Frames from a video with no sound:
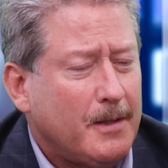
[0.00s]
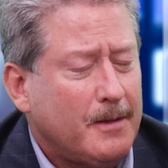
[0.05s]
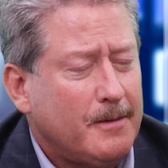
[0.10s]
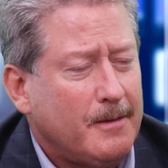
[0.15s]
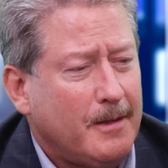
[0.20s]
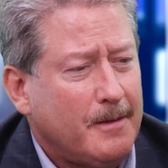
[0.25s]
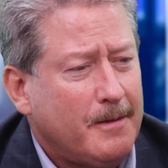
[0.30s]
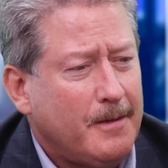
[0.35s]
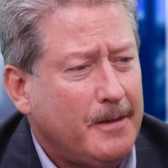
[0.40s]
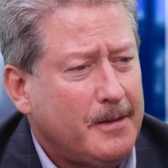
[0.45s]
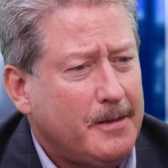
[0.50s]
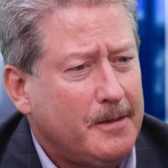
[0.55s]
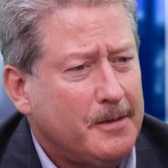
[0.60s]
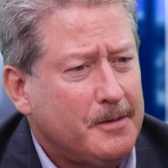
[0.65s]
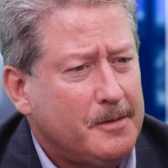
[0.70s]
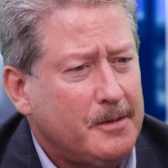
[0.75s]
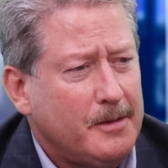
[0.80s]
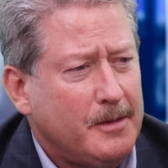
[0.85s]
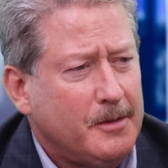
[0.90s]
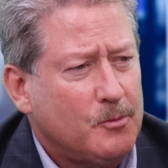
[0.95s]
thing that I think
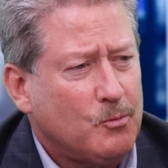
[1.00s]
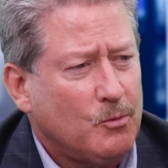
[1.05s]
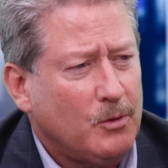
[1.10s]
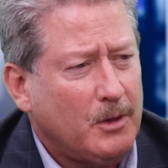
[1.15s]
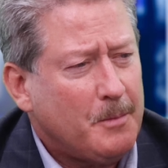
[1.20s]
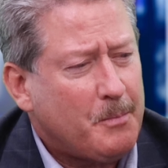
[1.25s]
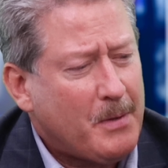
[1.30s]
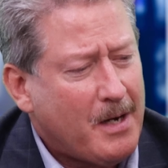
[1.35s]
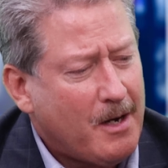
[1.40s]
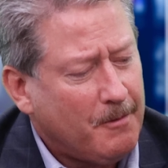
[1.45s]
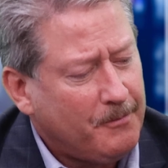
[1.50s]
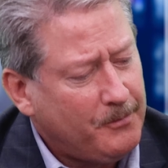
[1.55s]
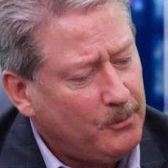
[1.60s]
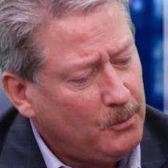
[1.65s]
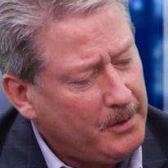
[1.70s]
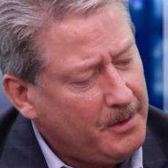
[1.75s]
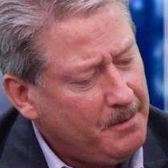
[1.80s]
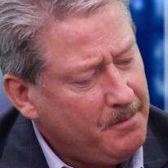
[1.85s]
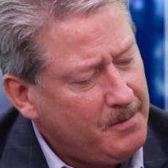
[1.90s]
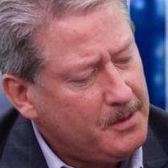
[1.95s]
is is really
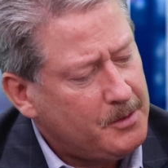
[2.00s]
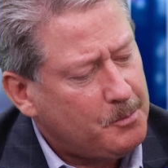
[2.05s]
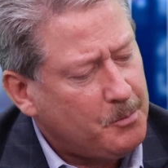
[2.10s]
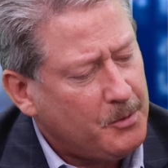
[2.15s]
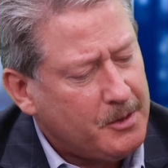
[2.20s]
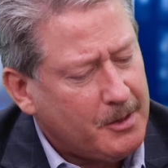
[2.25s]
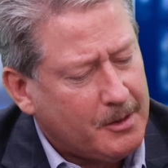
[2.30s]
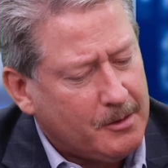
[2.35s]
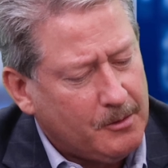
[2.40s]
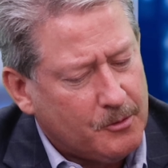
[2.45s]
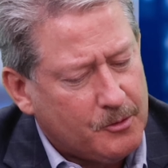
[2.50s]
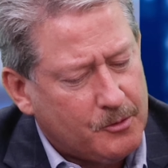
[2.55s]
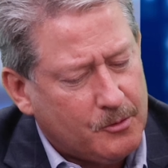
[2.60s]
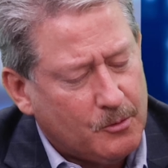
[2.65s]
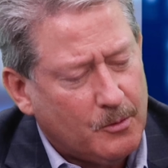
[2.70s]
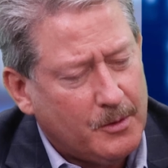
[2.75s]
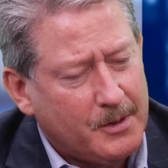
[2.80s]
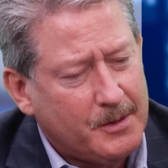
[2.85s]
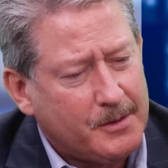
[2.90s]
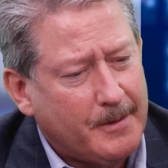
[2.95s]
powerful in this particular
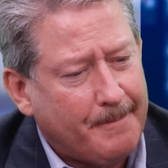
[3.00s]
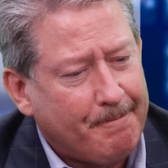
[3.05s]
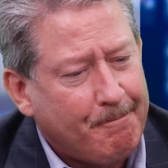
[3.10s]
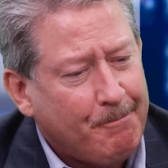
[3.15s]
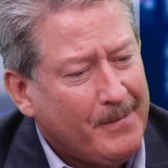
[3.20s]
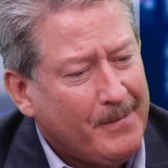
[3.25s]
story is that